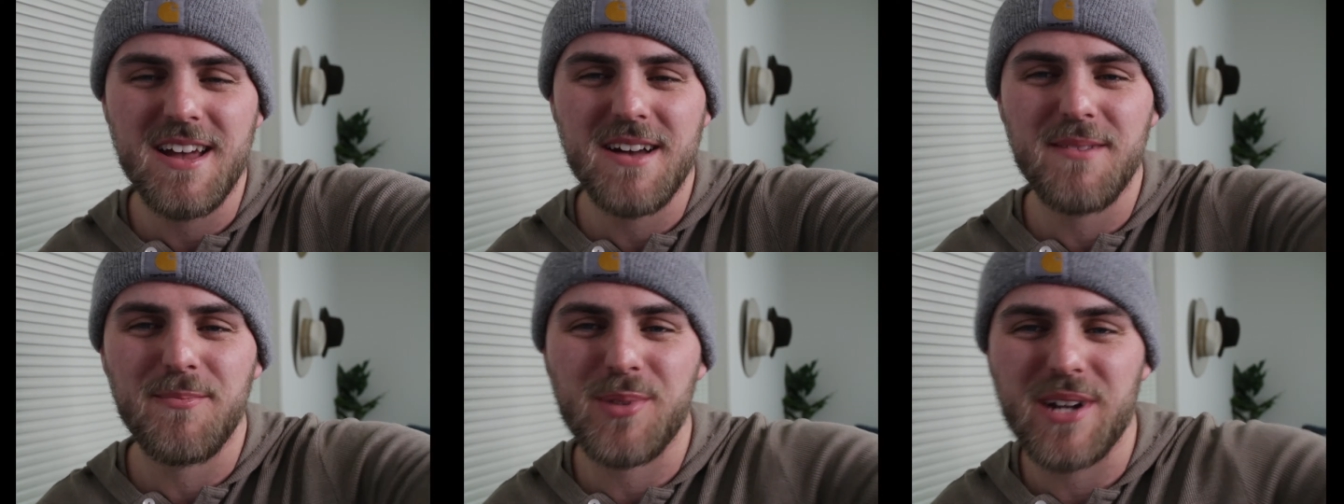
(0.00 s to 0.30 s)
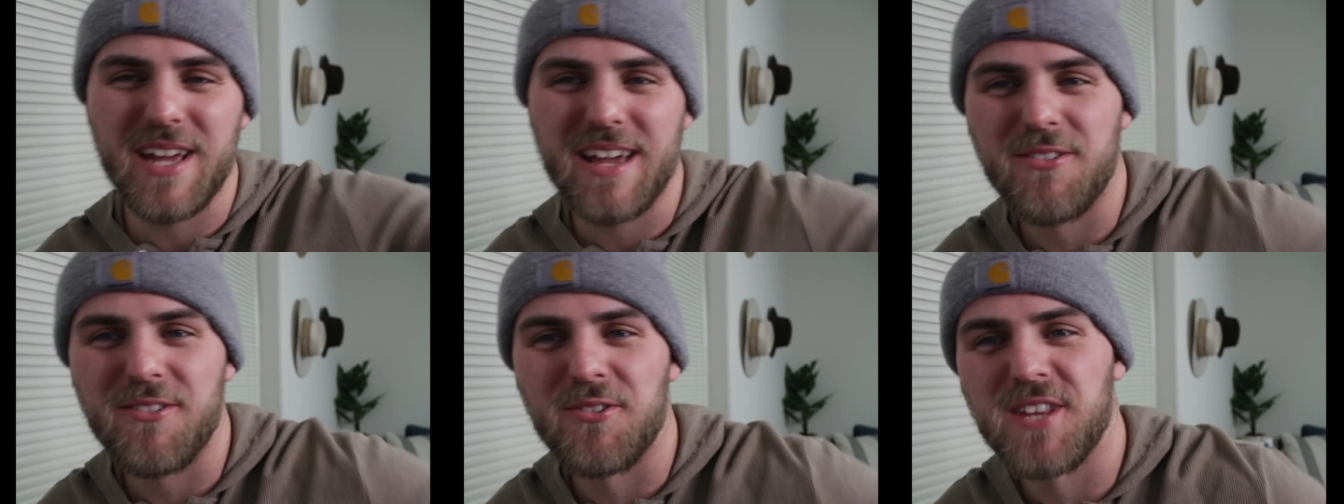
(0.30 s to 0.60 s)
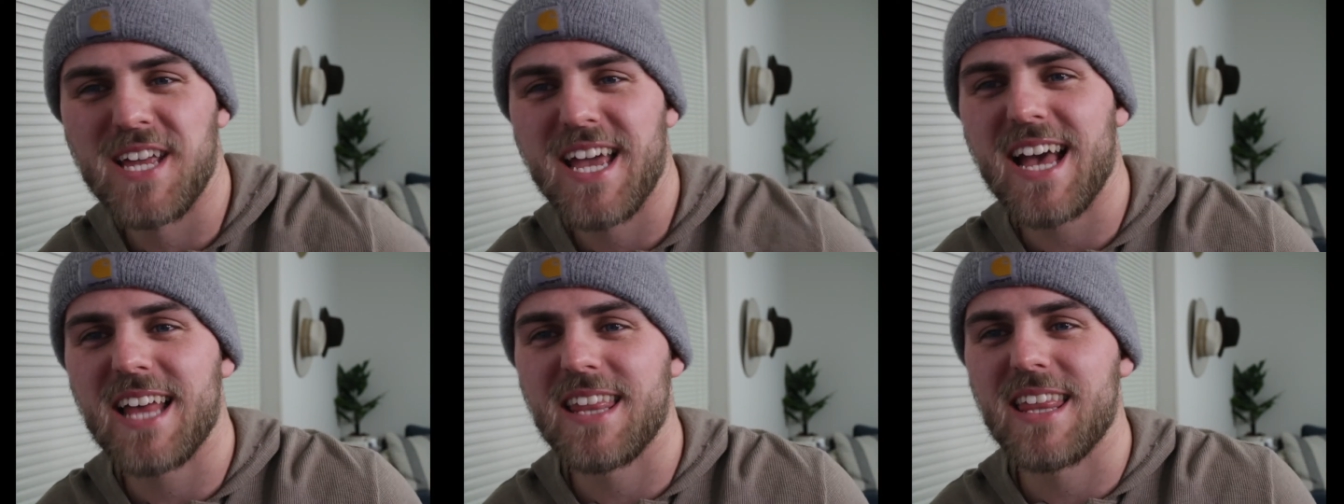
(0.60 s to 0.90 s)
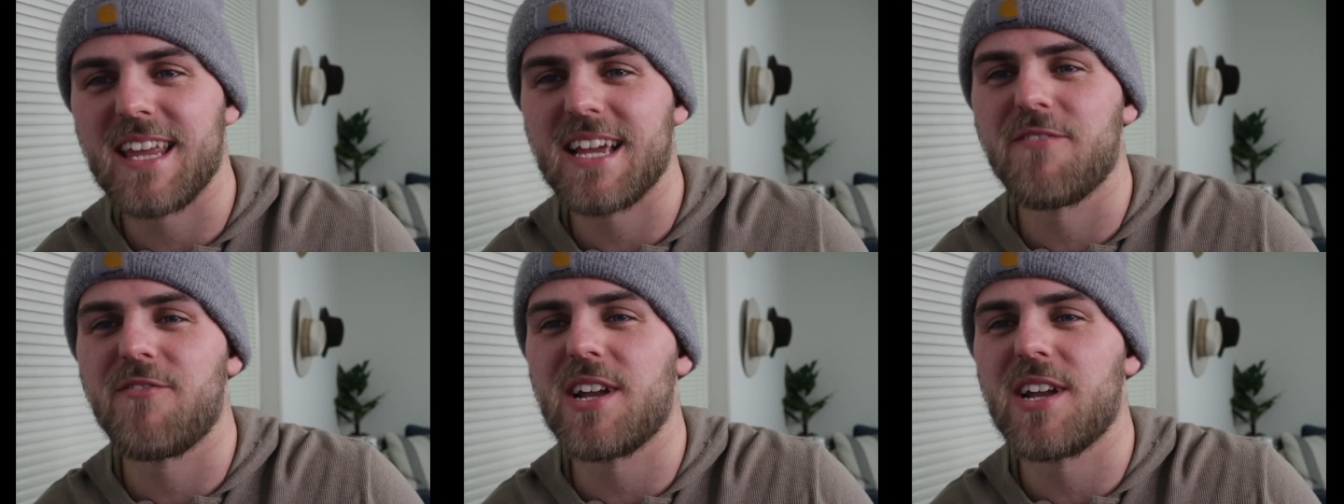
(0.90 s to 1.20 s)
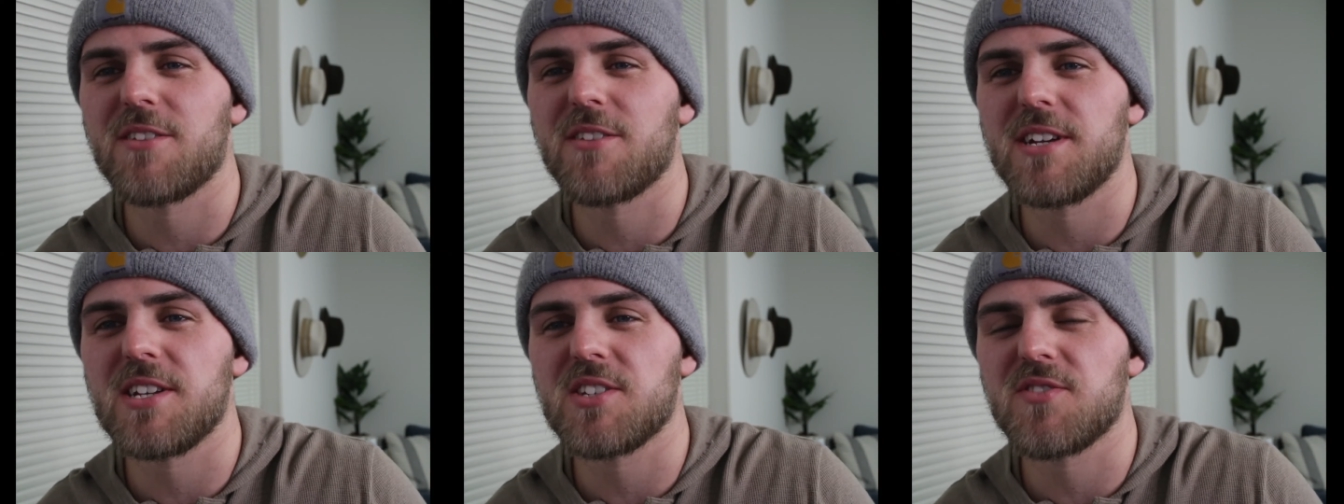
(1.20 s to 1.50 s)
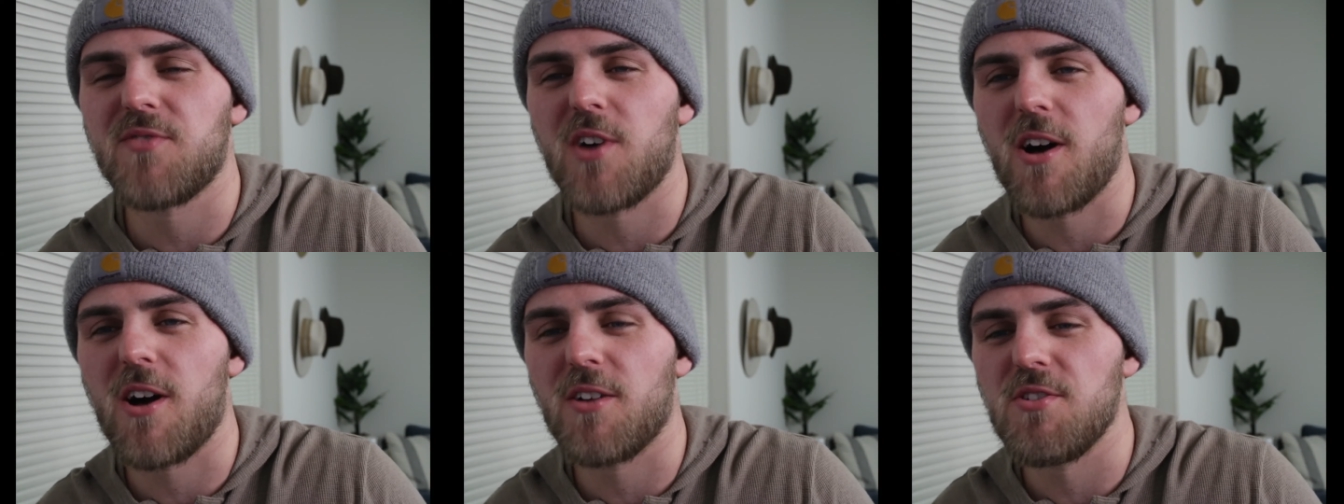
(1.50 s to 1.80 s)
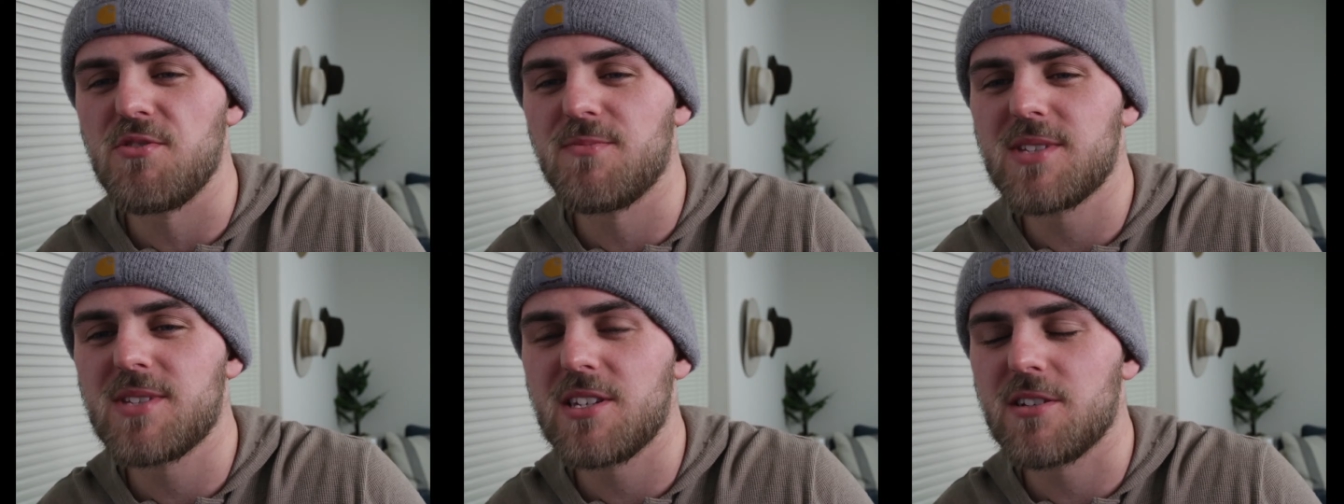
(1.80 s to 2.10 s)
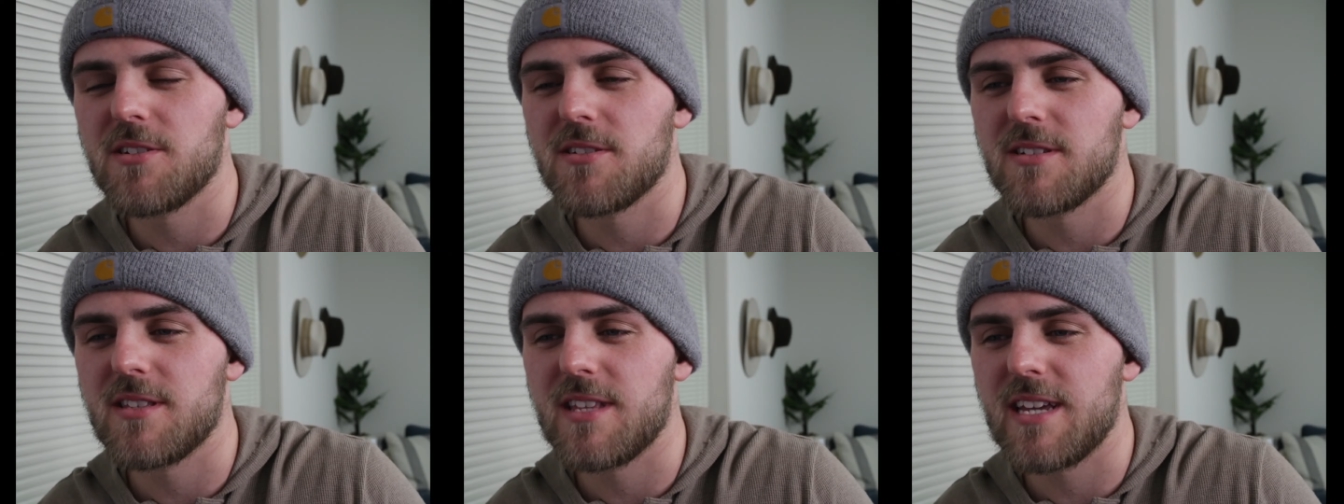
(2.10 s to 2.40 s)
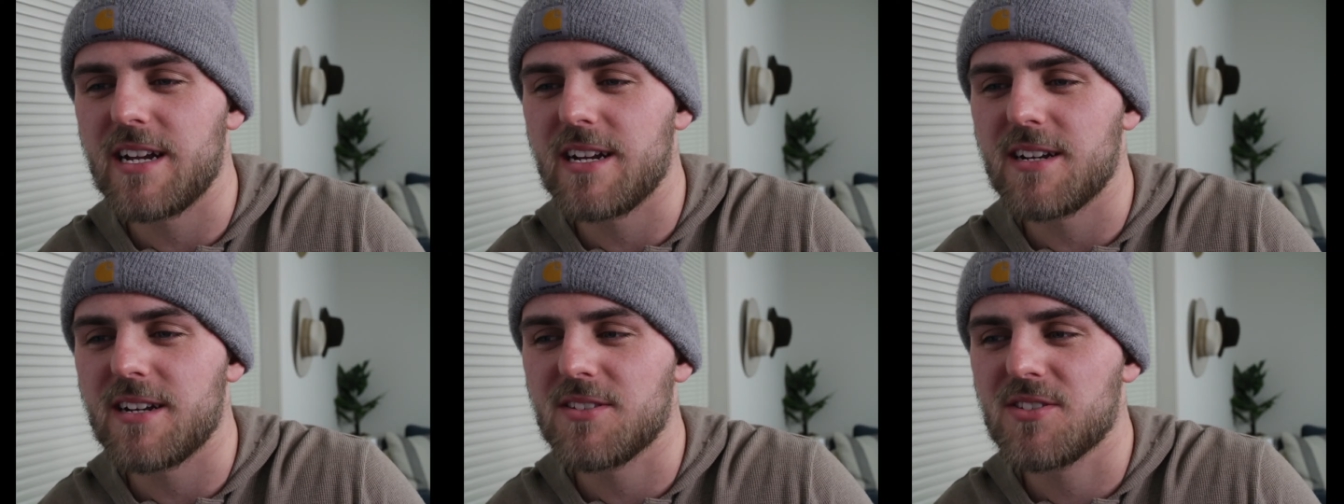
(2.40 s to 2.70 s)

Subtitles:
but I only had like various volumes here or there.